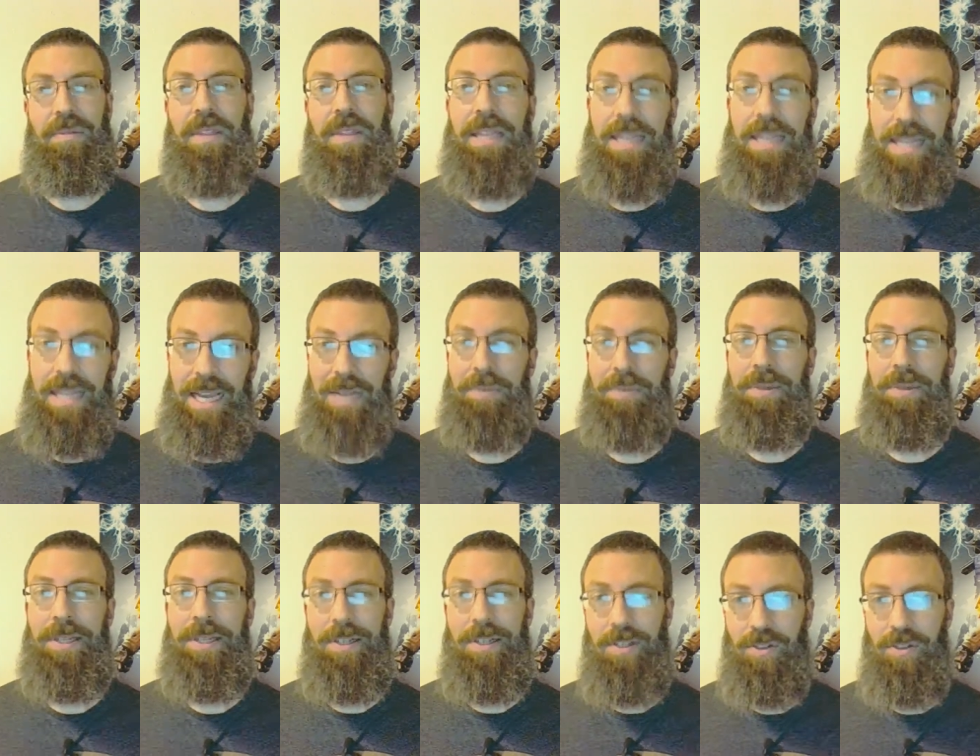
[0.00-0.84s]
that'd
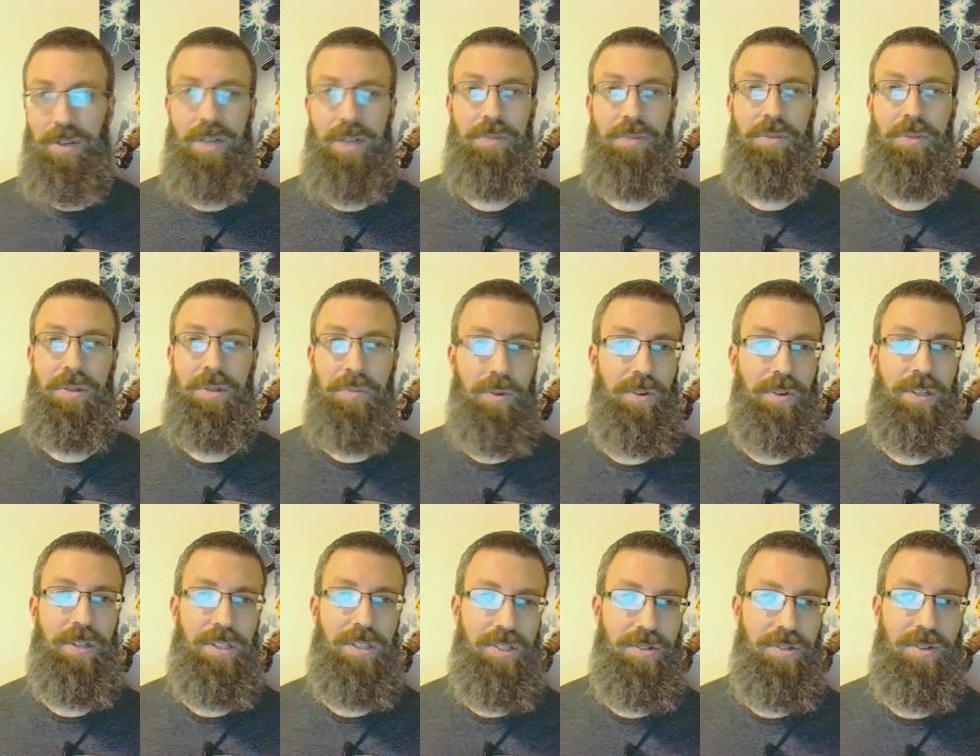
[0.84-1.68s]
be an incredibly
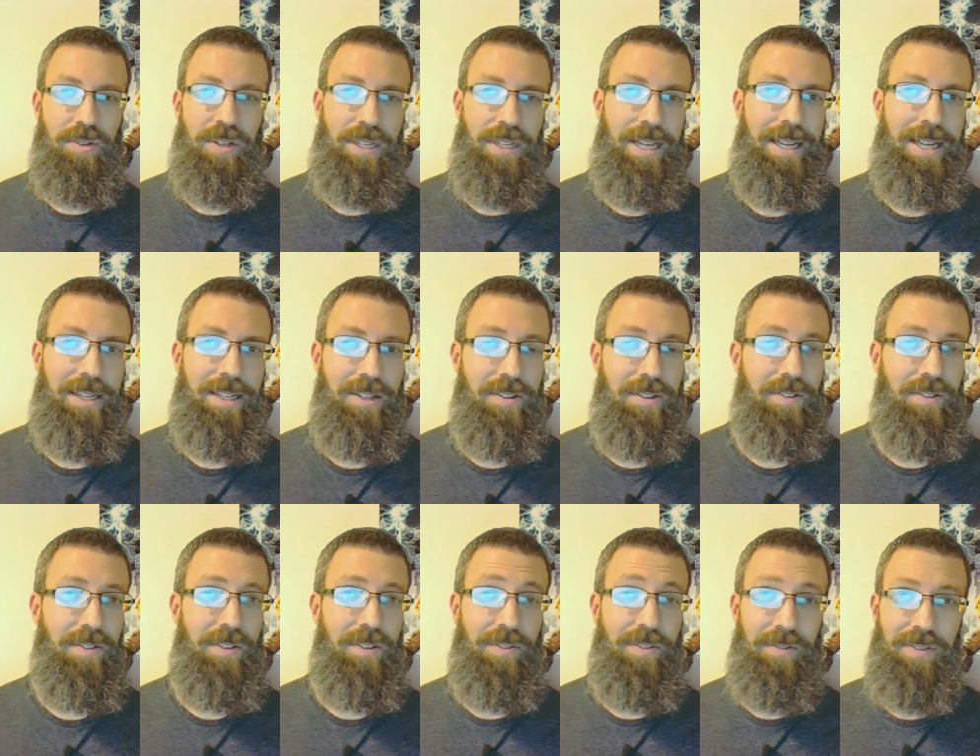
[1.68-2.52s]
boring story, and
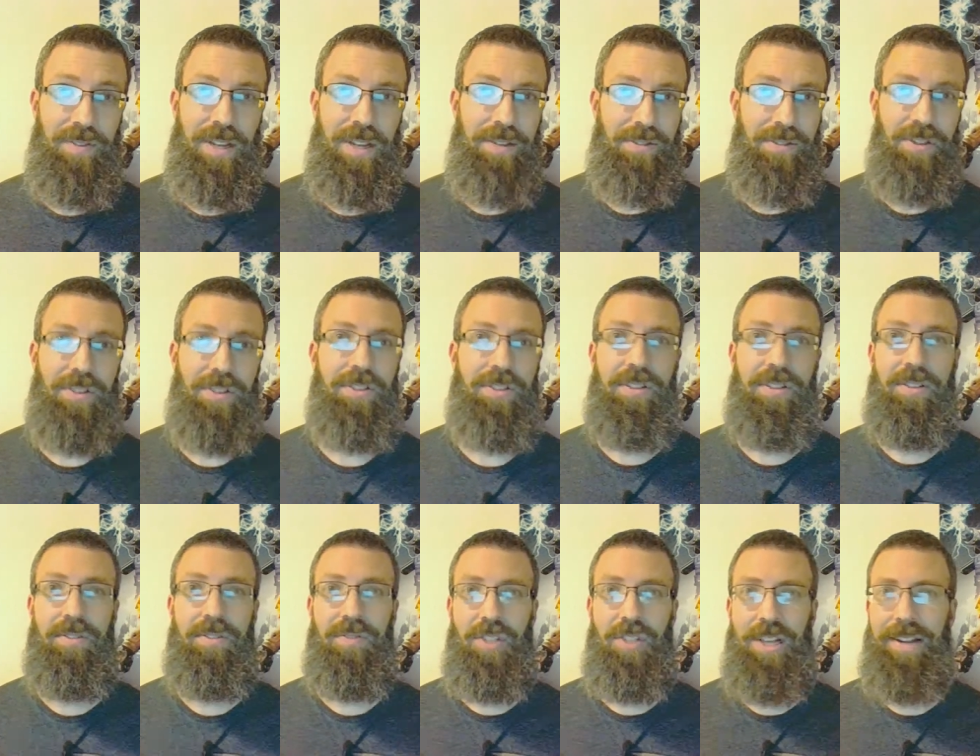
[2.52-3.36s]
you'd have never heard
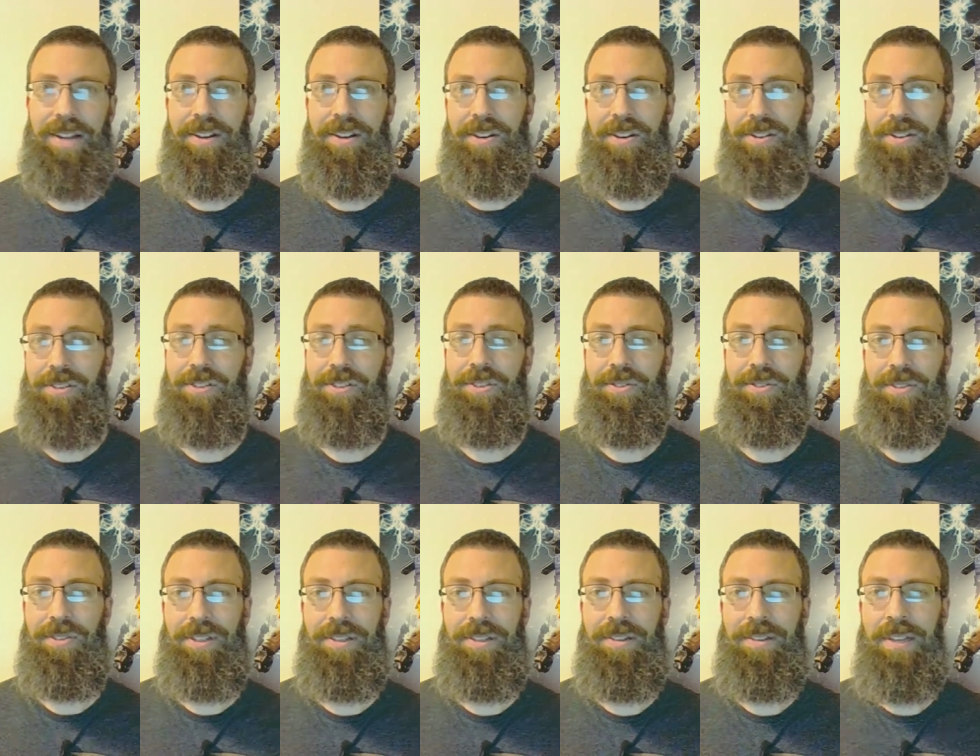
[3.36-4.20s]
of J.R.R.
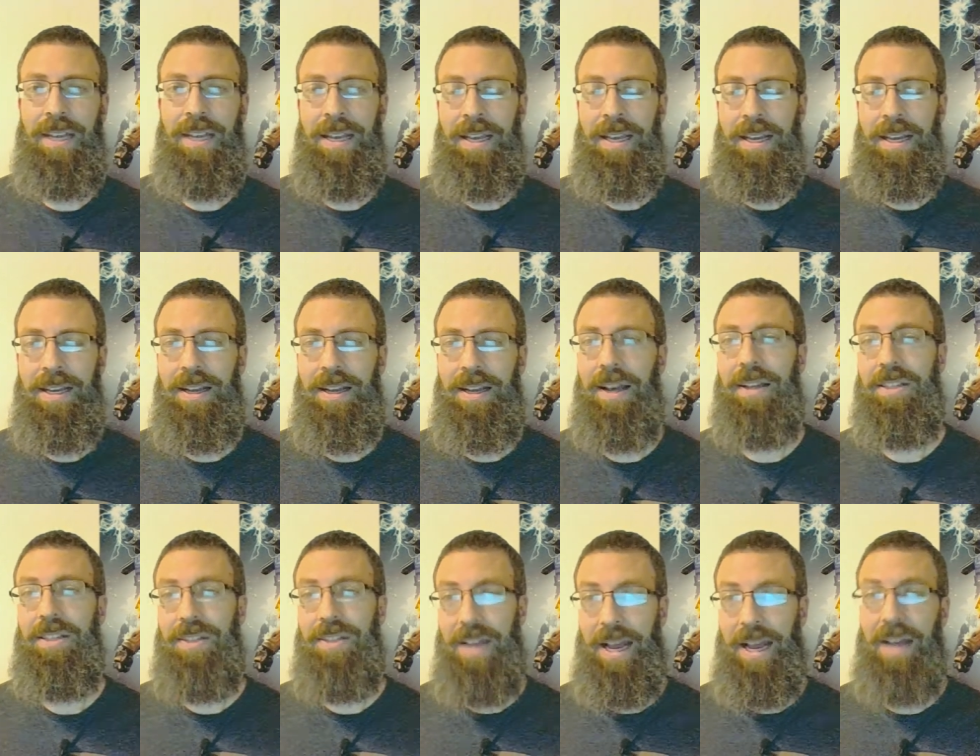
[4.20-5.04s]

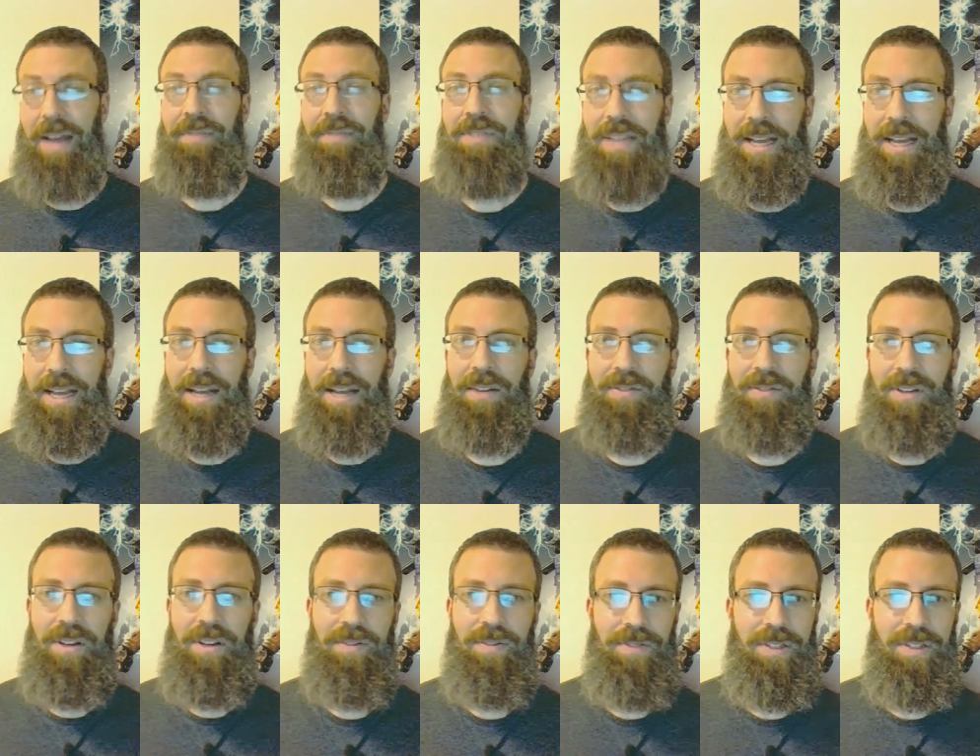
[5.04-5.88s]
Tolkien. You have to have
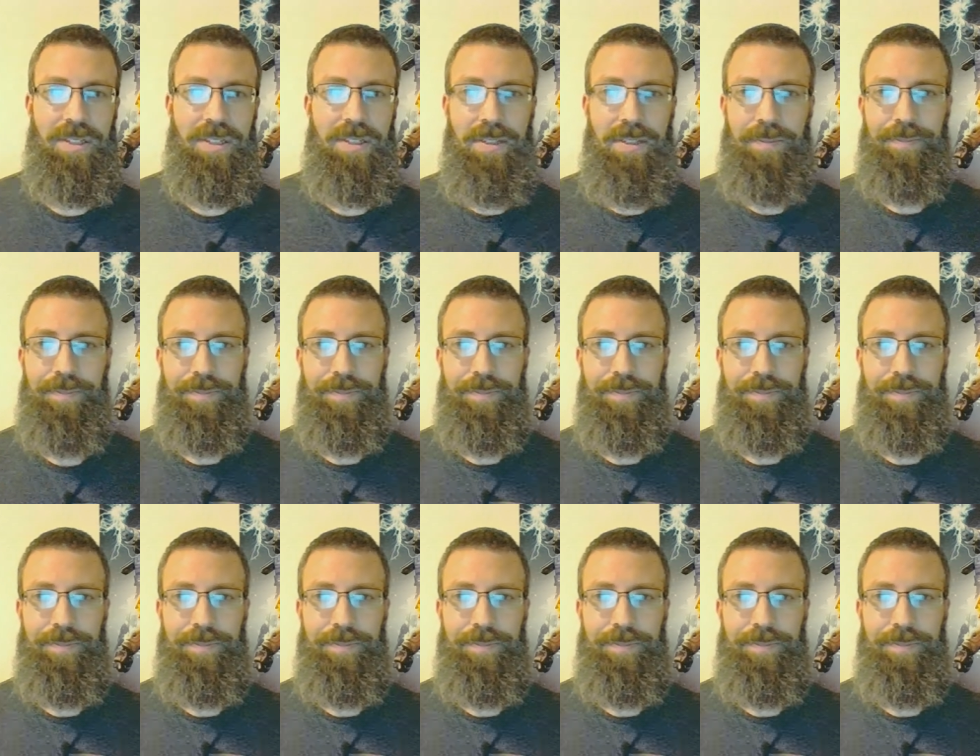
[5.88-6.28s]
conflict.